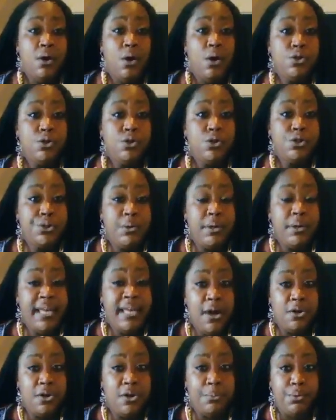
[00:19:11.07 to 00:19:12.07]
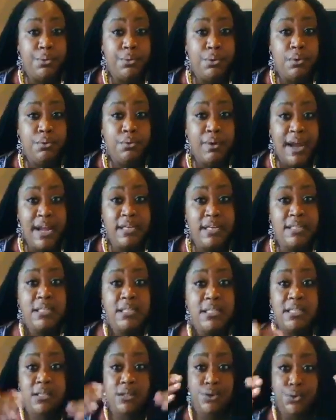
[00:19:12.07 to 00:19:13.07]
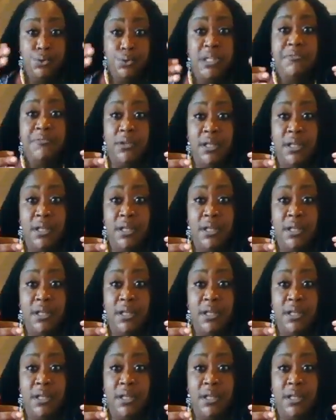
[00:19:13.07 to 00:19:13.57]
hold you accountable, right, to this new level,